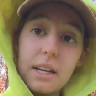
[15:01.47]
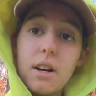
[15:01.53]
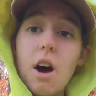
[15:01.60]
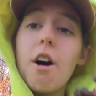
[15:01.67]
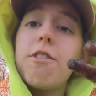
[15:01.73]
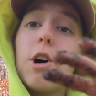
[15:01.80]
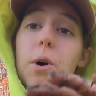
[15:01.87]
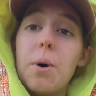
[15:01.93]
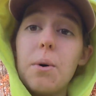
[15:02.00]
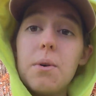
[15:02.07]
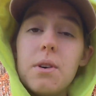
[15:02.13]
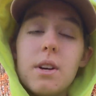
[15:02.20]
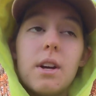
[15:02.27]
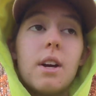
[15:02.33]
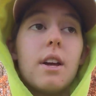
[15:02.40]
enough hole.
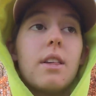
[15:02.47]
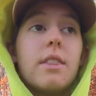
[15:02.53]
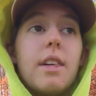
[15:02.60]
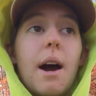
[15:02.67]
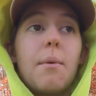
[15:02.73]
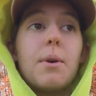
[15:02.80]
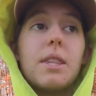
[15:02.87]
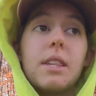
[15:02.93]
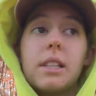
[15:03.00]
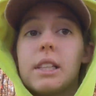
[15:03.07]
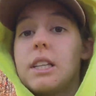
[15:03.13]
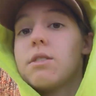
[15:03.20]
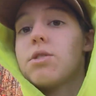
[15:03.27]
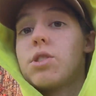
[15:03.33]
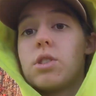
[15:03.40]
That way the
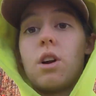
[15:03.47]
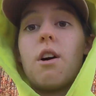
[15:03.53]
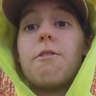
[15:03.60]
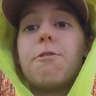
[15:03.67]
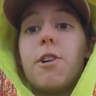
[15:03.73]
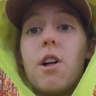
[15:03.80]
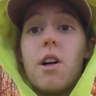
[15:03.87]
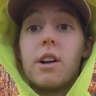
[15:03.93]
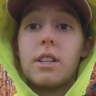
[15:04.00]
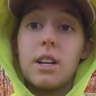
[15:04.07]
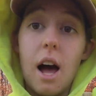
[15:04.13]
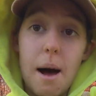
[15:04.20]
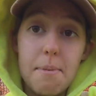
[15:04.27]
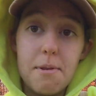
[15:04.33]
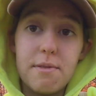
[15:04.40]
leaves do not fall on
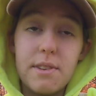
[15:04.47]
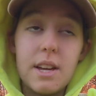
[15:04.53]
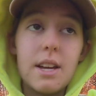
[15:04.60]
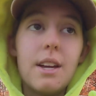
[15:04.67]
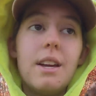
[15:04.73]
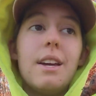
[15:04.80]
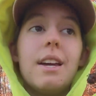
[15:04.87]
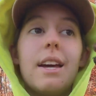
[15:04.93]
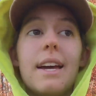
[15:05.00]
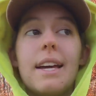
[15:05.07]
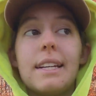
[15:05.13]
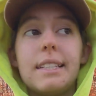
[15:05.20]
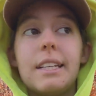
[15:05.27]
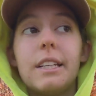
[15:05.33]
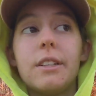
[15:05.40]
top of it
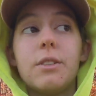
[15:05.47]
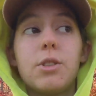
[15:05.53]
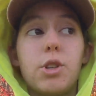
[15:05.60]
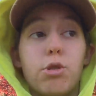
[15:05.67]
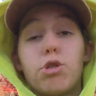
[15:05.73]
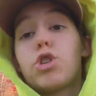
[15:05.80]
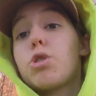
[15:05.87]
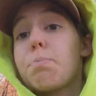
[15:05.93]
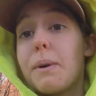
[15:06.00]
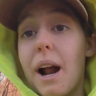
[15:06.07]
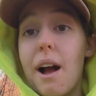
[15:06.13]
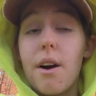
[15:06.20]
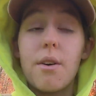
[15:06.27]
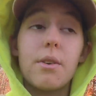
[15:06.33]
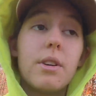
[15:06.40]
and kill your
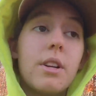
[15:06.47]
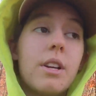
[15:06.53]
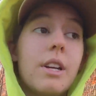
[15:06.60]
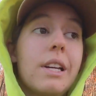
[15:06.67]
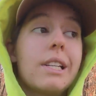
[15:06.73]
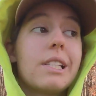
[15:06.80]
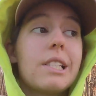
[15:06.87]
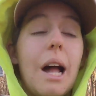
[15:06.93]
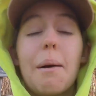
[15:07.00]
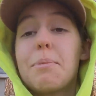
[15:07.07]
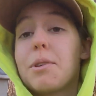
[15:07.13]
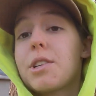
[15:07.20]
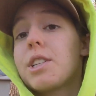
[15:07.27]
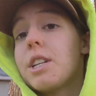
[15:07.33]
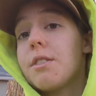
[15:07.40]
sprout, stop
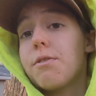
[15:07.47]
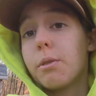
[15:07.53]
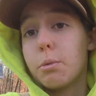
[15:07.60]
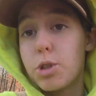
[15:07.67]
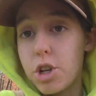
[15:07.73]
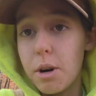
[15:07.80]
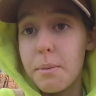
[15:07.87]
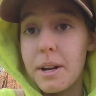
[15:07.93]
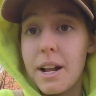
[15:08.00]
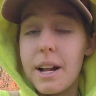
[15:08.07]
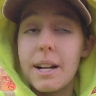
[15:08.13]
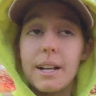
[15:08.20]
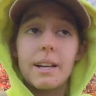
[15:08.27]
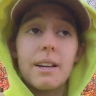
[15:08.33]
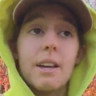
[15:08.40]
your seed from
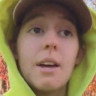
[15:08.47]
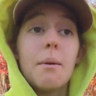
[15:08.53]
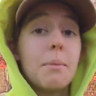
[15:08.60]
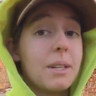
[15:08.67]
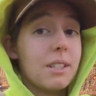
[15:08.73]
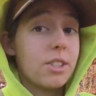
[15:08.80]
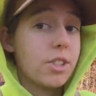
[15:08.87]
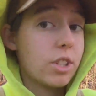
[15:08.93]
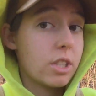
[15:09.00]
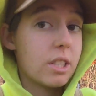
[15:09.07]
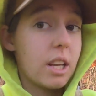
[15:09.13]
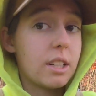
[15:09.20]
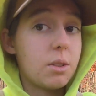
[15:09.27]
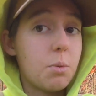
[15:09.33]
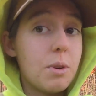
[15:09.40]
germinating, because just
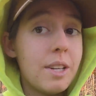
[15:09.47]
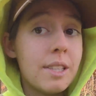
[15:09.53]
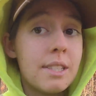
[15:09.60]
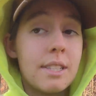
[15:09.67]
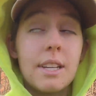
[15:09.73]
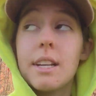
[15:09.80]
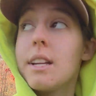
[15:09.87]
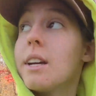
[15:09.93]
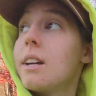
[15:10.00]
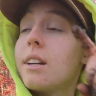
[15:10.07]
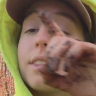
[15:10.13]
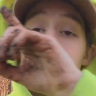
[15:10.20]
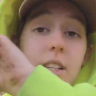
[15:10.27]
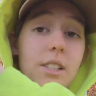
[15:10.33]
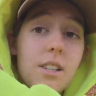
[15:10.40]
like the weed seed,
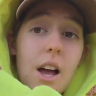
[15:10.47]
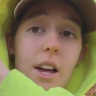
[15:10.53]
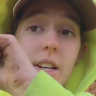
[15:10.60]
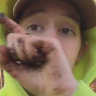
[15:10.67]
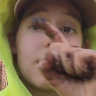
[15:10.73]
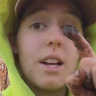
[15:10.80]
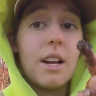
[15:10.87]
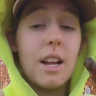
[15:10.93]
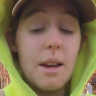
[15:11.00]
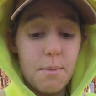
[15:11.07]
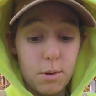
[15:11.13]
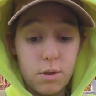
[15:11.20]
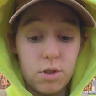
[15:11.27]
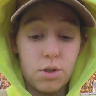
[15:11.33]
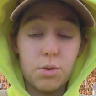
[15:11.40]
the sun is not
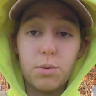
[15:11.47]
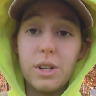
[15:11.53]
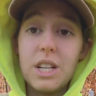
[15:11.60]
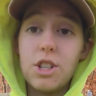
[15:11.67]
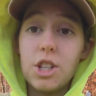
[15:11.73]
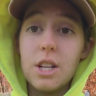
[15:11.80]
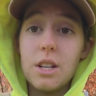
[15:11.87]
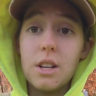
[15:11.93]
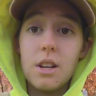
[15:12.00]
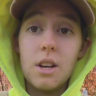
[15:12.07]
able to reach it,